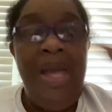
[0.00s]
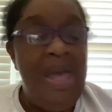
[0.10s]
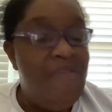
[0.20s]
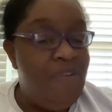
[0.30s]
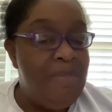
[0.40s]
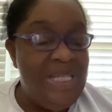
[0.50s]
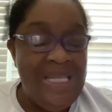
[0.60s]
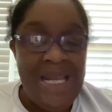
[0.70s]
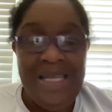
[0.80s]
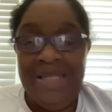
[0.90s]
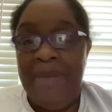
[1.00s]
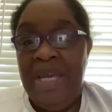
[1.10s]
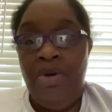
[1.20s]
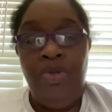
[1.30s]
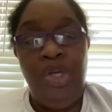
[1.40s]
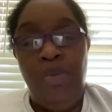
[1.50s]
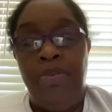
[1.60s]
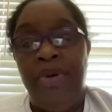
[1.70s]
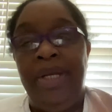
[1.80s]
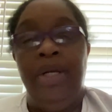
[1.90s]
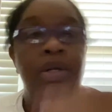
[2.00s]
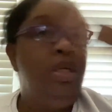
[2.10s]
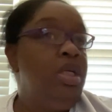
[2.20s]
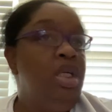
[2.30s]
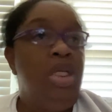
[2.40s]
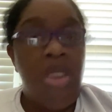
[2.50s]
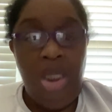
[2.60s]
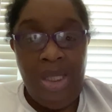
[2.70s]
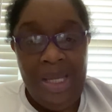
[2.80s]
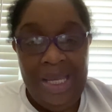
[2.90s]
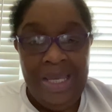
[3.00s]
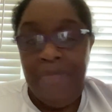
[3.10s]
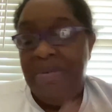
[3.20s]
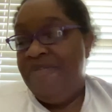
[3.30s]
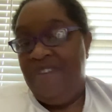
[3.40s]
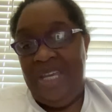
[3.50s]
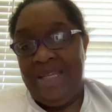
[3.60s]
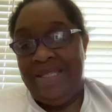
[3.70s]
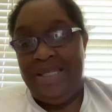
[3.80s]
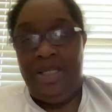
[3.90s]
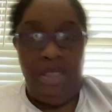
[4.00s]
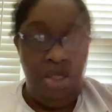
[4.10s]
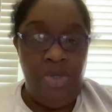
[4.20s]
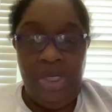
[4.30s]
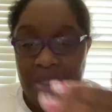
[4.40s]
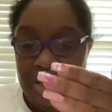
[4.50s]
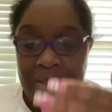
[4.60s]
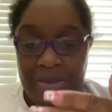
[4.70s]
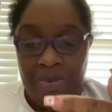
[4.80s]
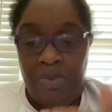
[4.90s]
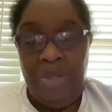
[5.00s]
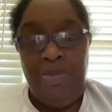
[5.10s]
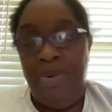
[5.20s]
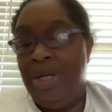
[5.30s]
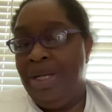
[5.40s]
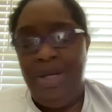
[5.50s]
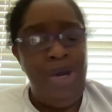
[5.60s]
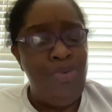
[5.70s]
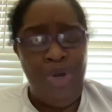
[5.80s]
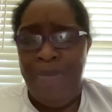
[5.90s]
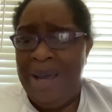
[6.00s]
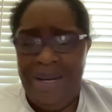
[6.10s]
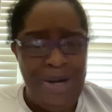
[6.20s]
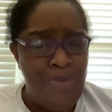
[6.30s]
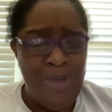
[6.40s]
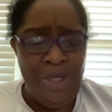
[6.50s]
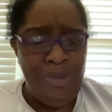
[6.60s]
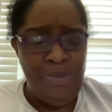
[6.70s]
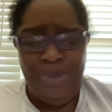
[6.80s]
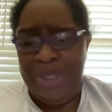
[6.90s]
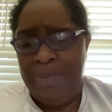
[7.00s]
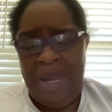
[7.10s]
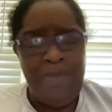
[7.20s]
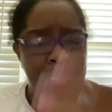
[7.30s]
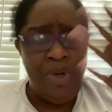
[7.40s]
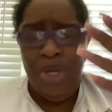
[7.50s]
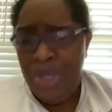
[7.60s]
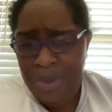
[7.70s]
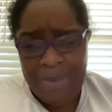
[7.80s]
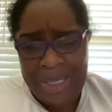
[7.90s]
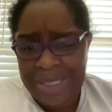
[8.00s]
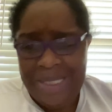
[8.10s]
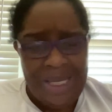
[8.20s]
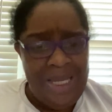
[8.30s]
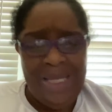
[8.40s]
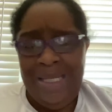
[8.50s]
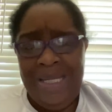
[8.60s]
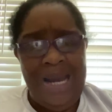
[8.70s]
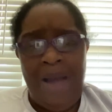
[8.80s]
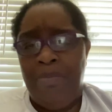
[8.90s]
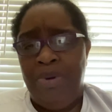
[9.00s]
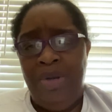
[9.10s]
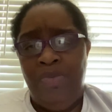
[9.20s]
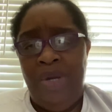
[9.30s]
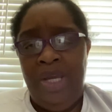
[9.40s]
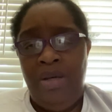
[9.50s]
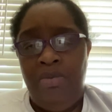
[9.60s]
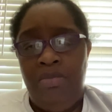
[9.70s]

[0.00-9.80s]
If a mistake is made on your printer, it can be fixed. You can just reprint it. No, nobody don't want to lose the paper because it did not print well.